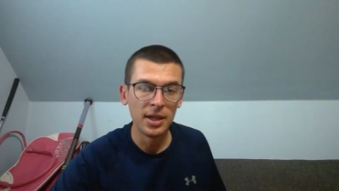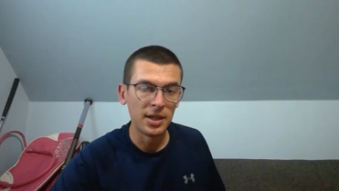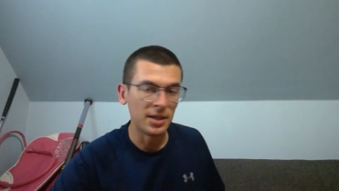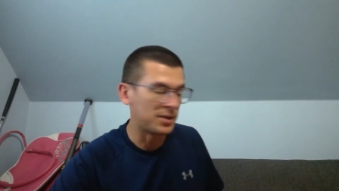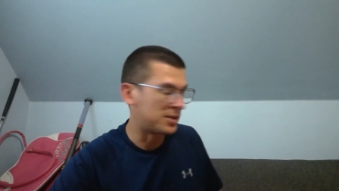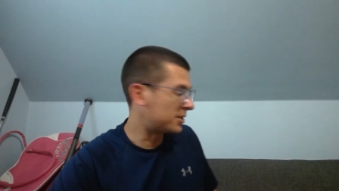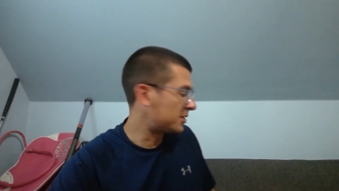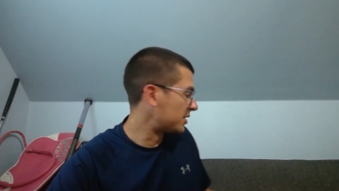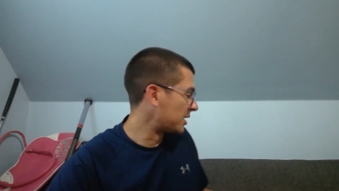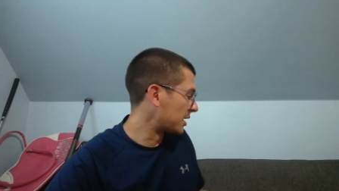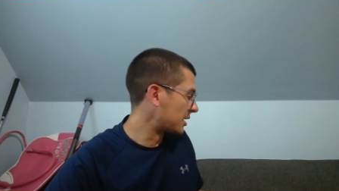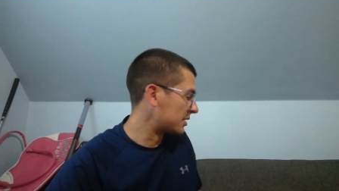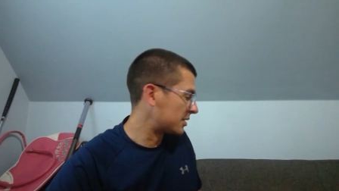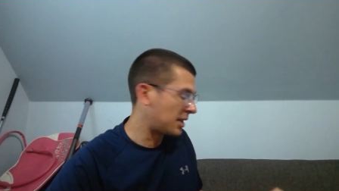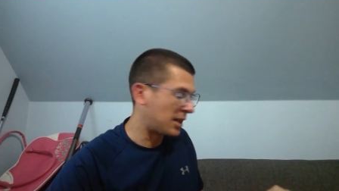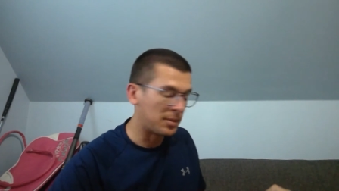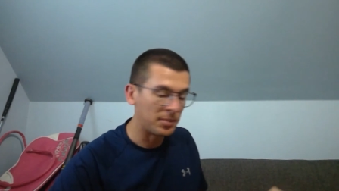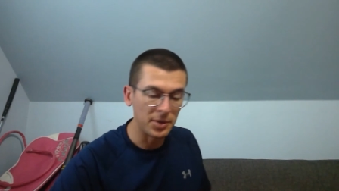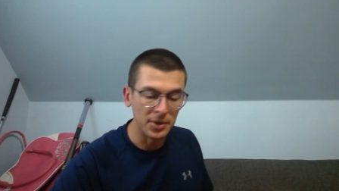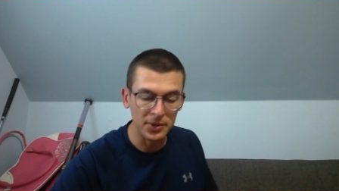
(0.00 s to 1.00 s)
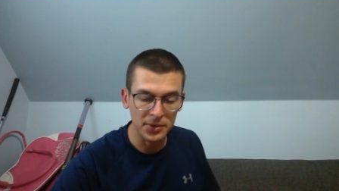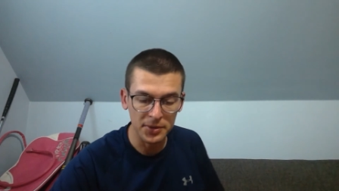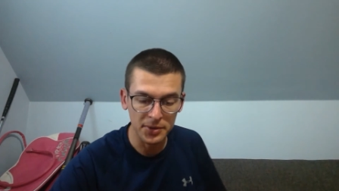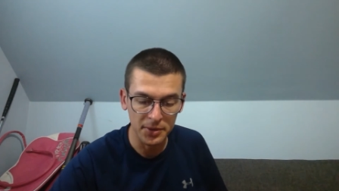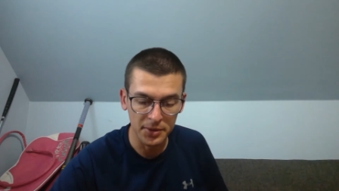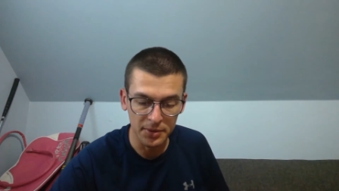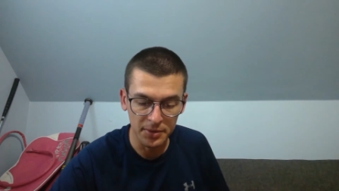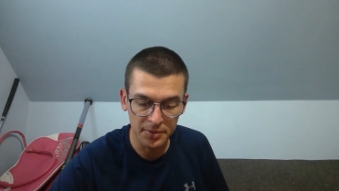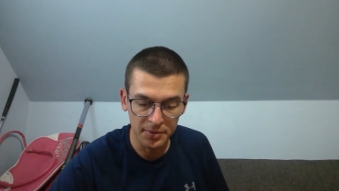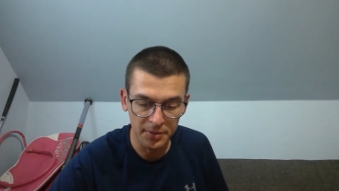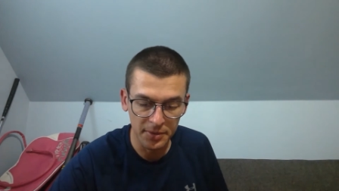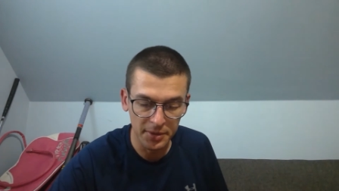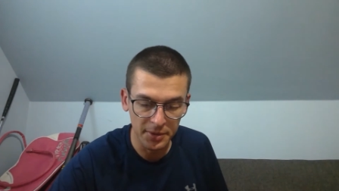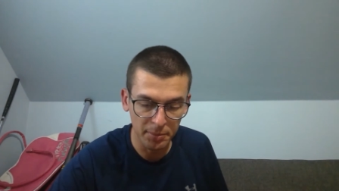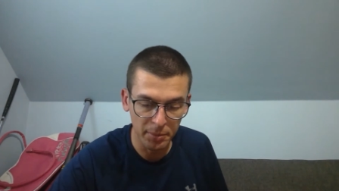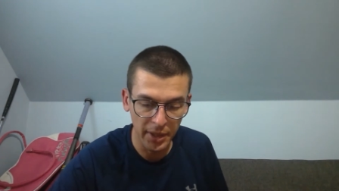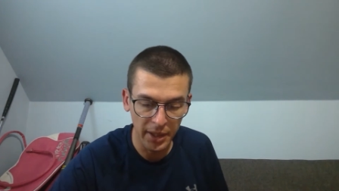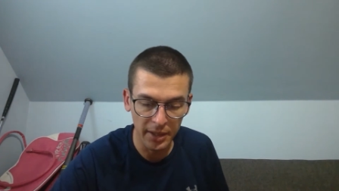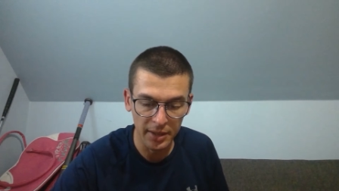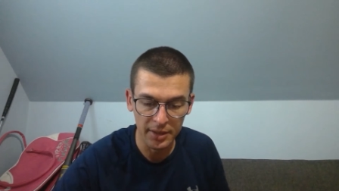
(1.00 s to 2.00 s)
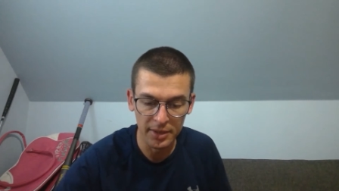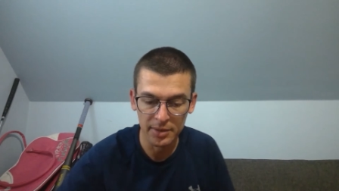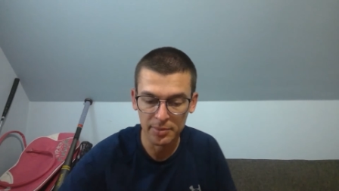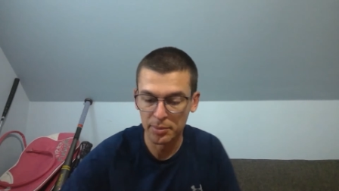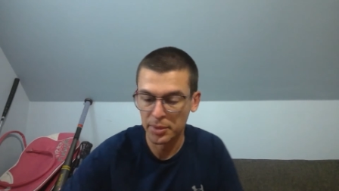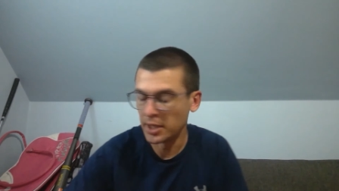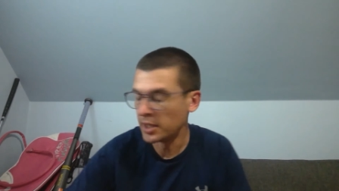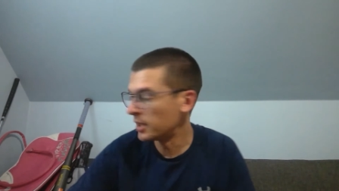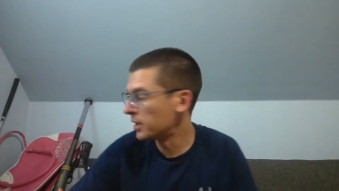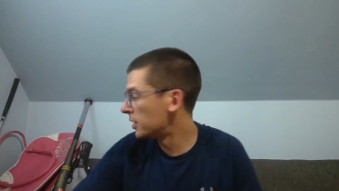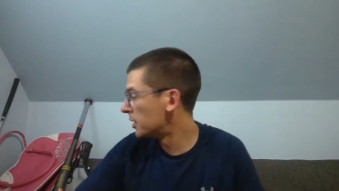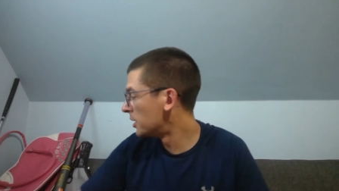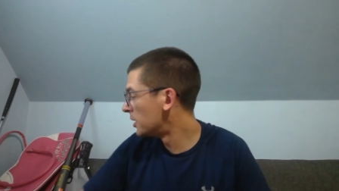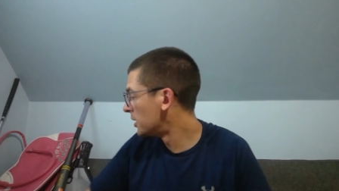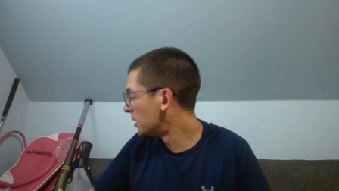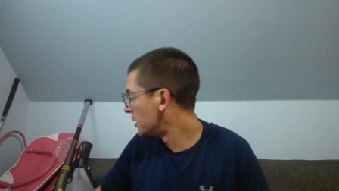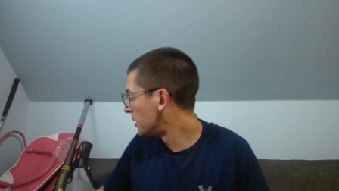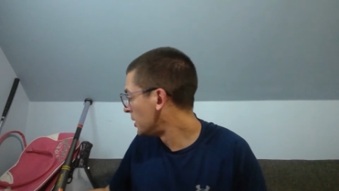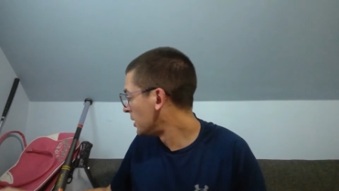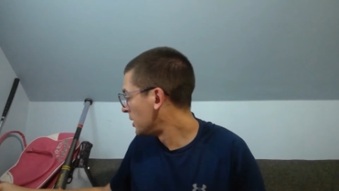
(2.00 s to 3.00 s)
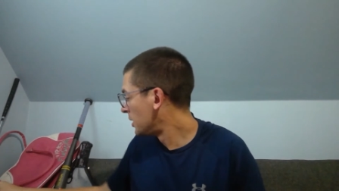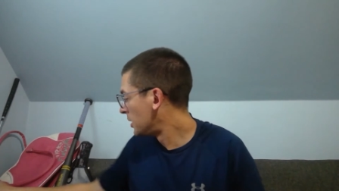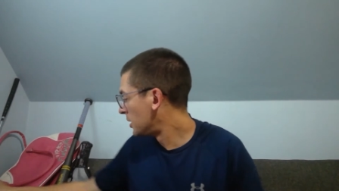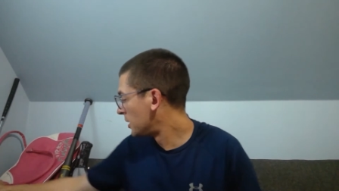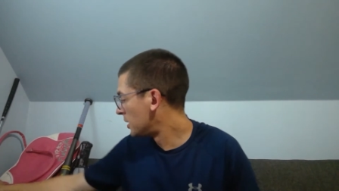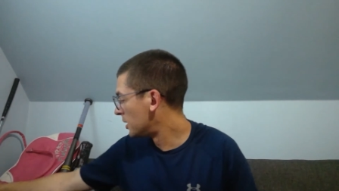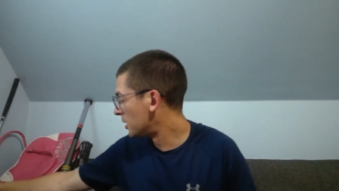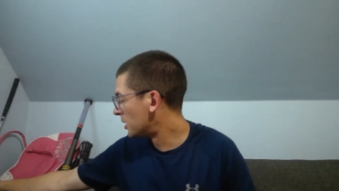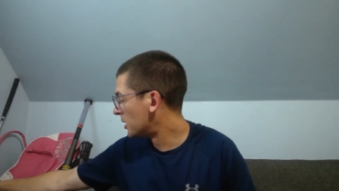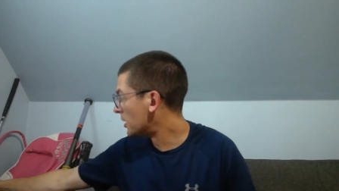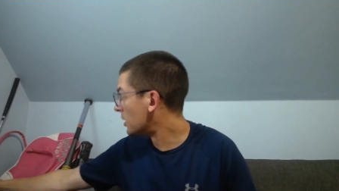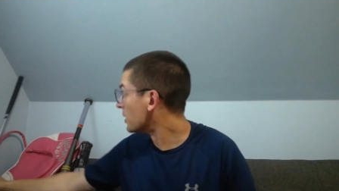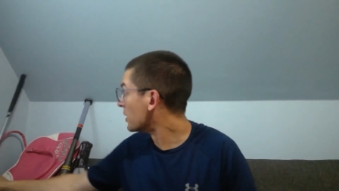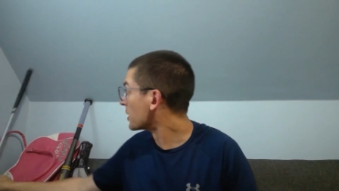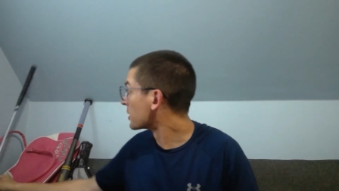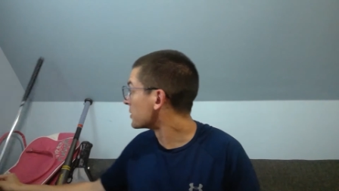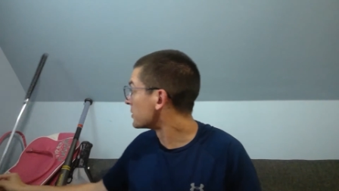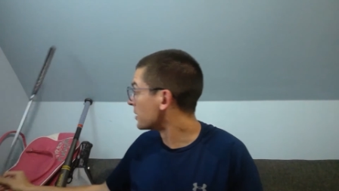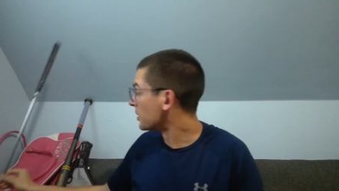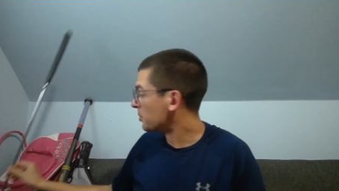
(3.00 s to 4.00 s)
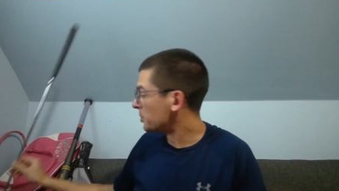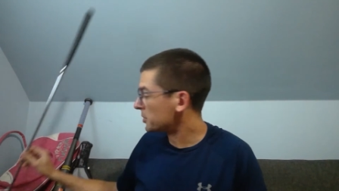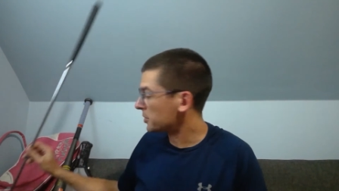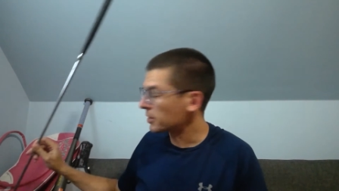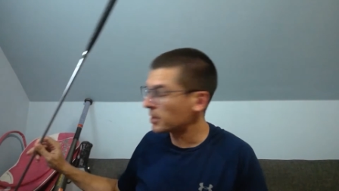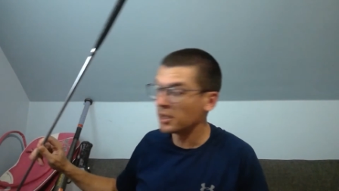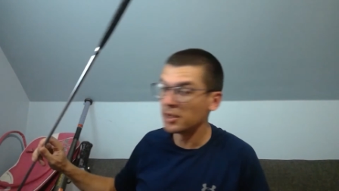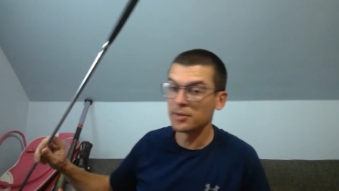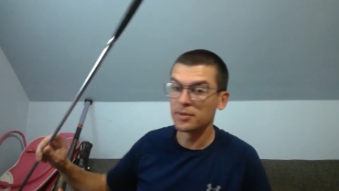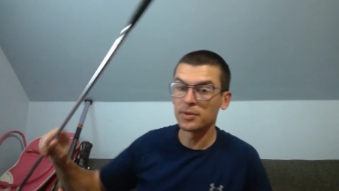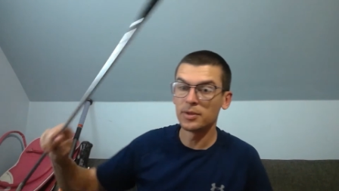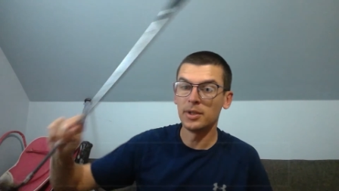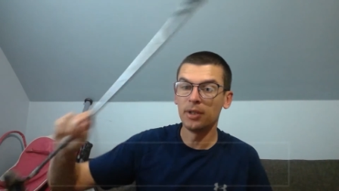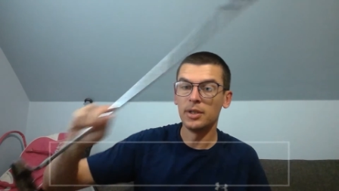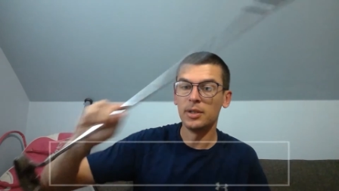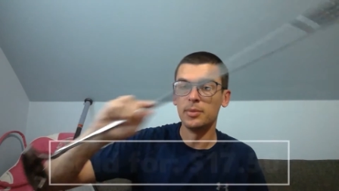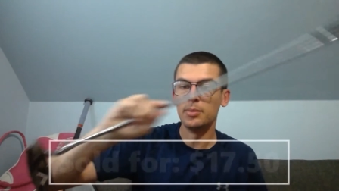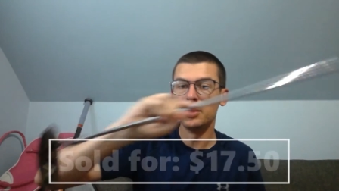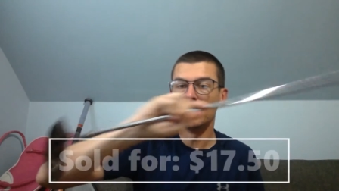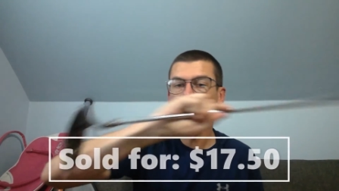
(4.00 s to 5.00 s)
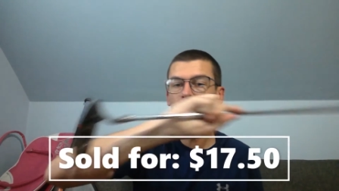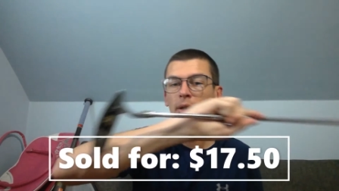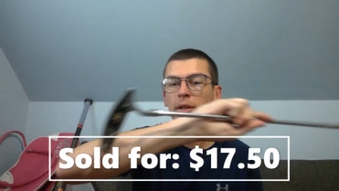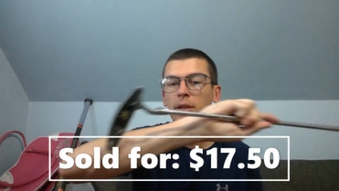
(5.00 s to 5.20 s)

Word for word: That's the second time those sold. First buyer didn't pay. Uh, next up is a golf club.